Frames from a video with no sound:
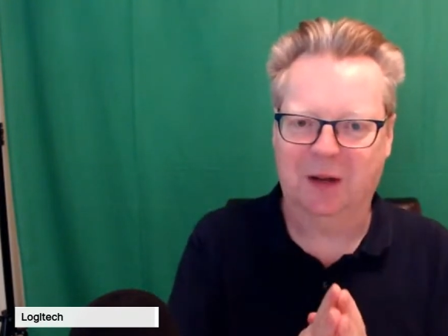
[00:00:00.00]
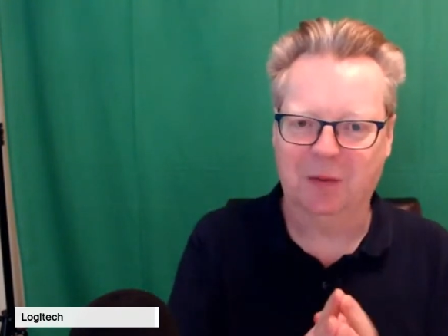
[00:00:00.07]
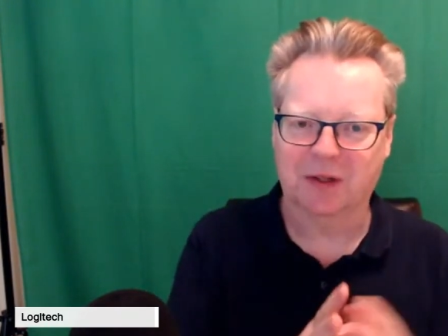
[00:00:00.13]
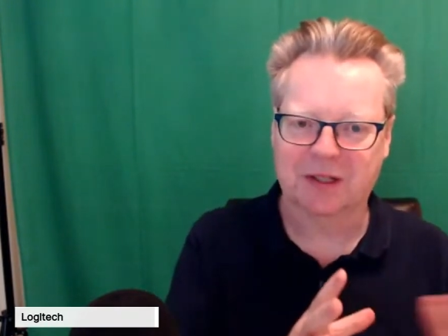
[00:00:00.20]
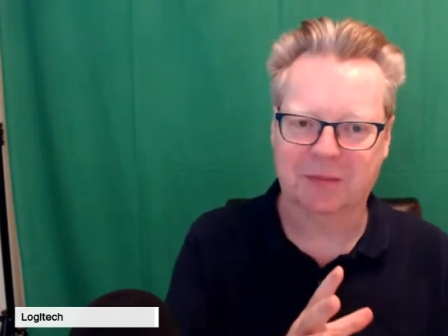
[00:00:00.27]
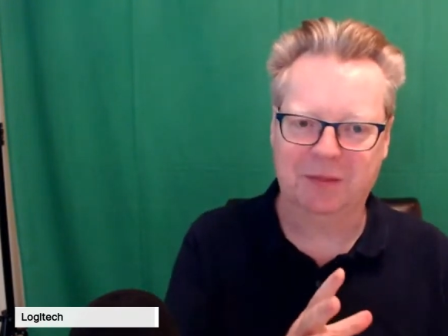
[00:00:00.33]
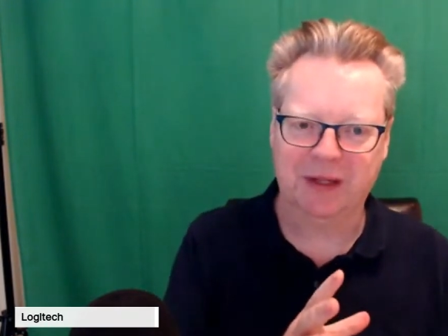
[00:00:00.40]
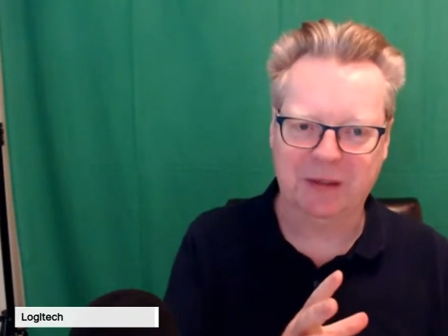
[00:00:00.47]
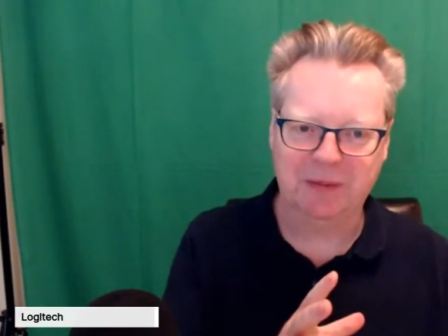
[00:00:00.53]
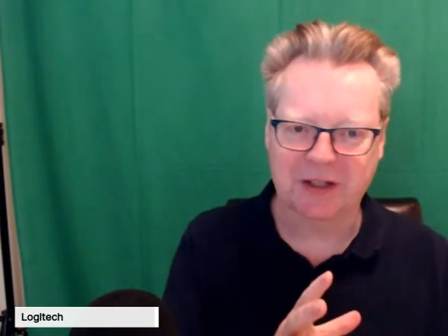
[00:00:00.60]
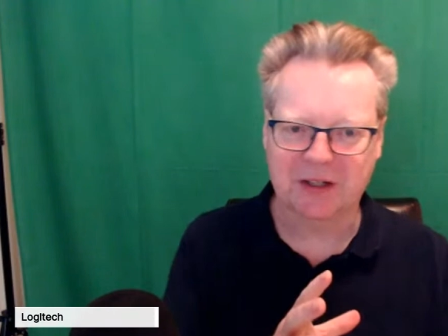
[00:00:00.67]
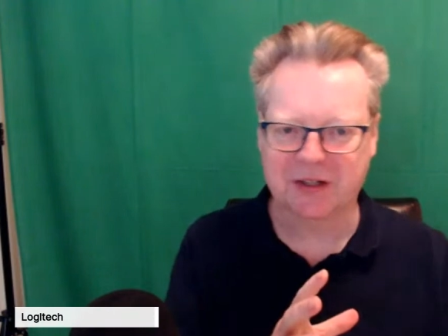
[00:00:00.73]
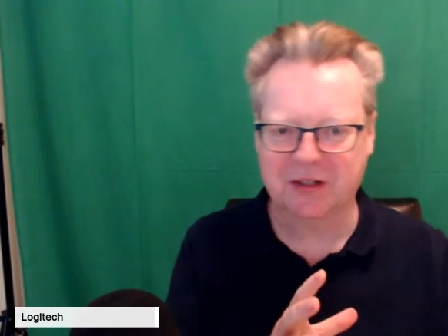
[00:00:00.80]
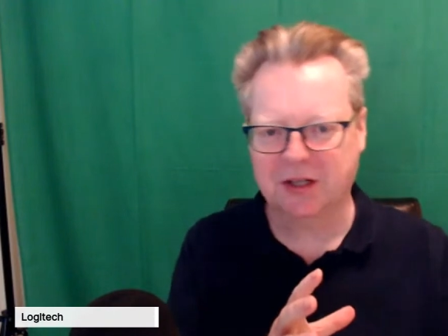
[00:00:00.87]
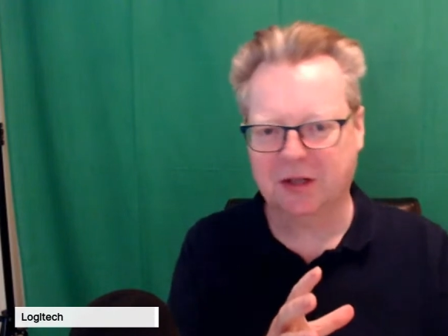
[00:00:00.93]
I want to bring
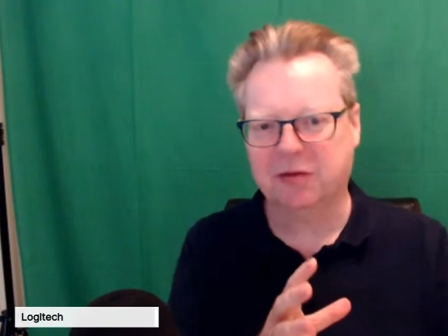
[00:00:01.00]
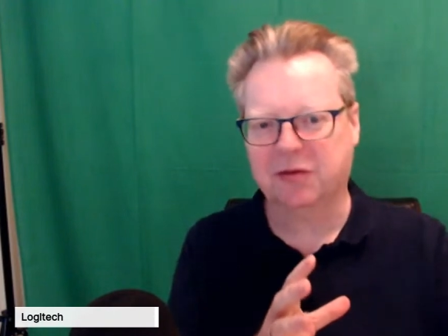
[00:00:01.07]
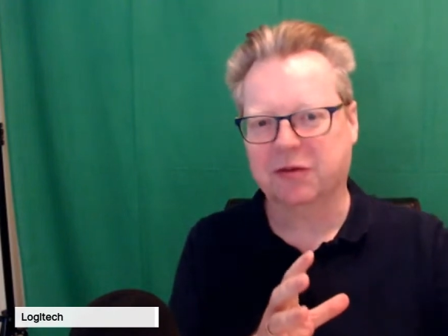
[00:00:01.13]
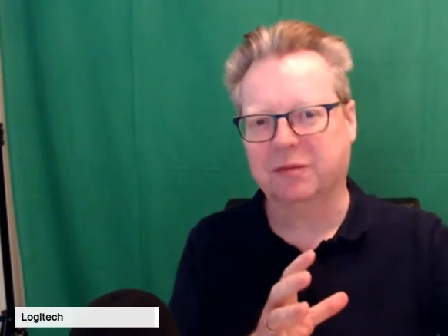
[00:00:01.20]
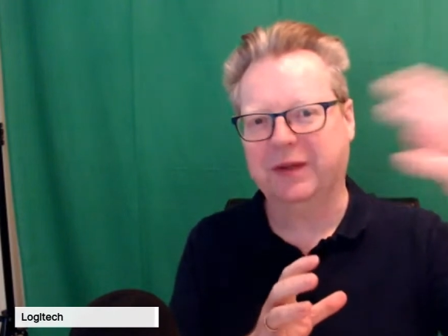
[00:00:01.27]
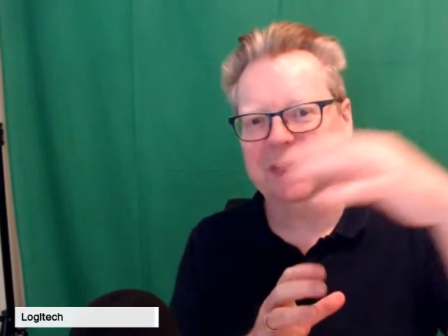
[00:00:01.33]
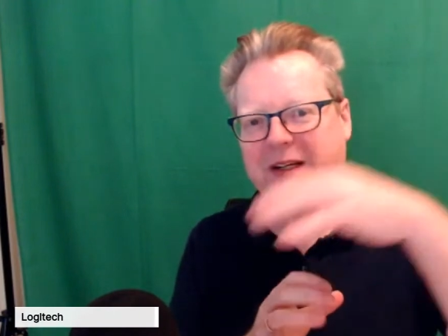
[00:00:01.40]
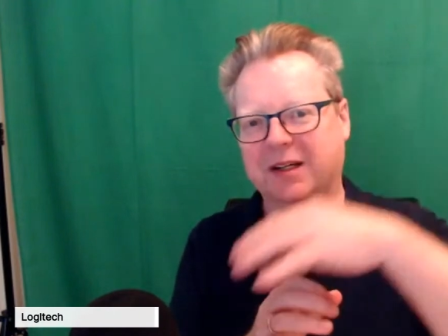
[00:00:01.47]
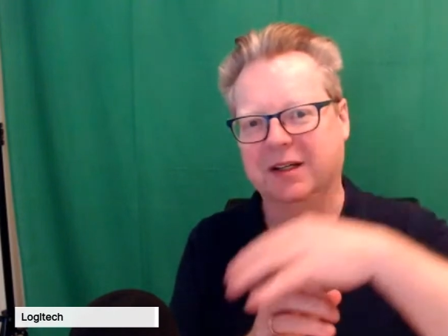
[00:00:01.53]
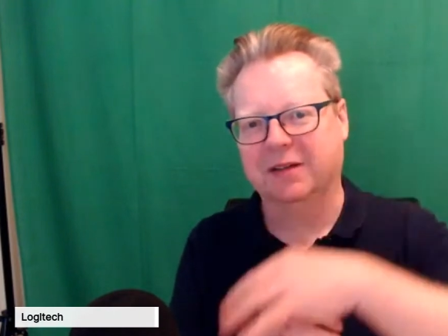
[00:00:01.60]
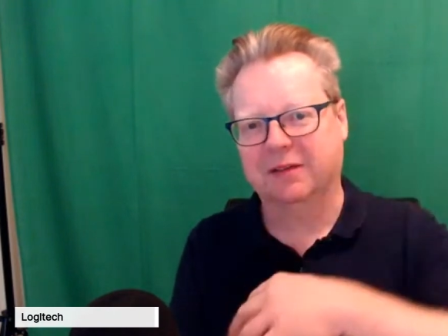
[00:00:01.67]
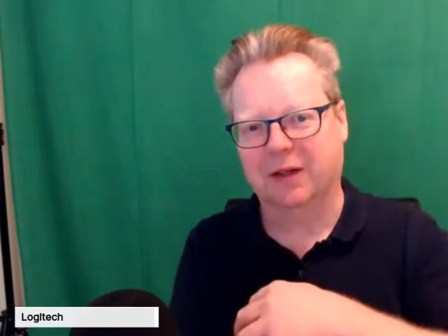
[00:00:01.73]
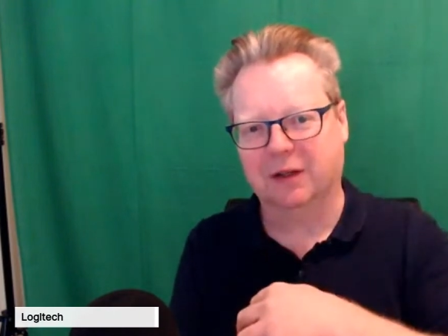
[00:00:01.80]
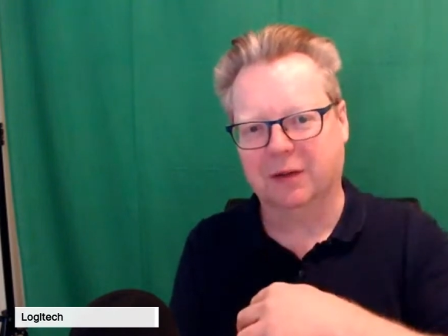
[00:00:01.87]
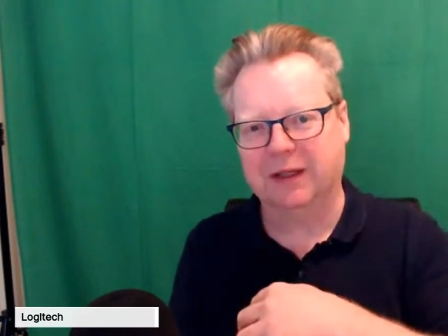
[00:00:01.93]
my social
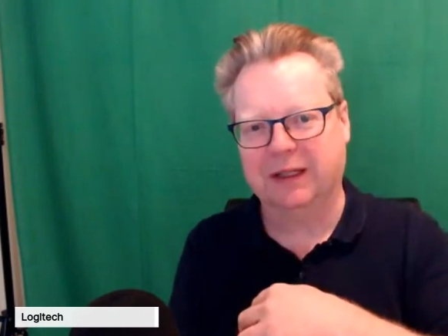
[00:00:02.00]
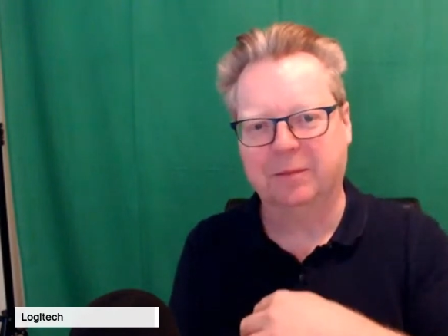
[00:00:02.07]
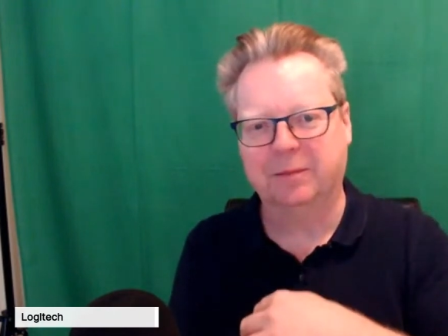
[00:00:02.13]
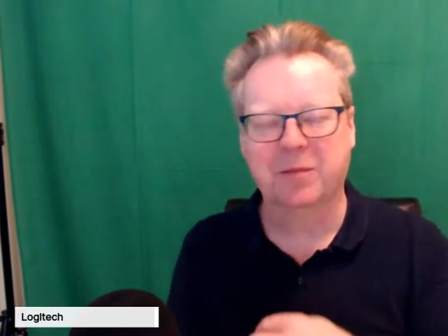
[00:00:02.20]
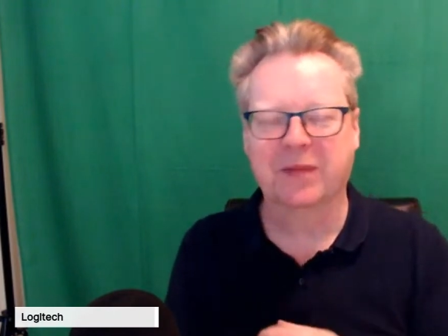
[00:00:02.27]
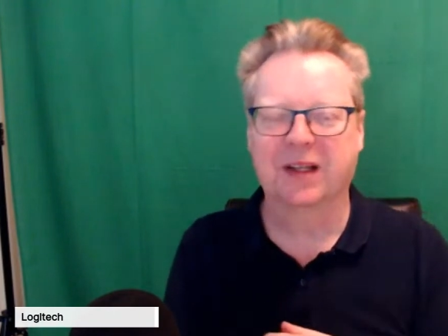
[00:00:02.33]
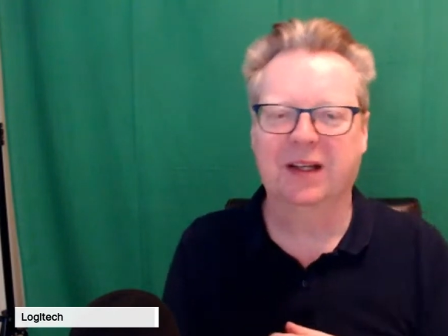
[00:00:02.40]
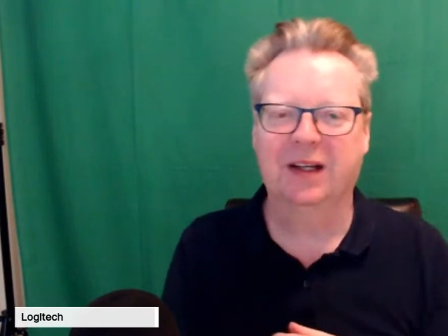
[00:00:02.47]
media following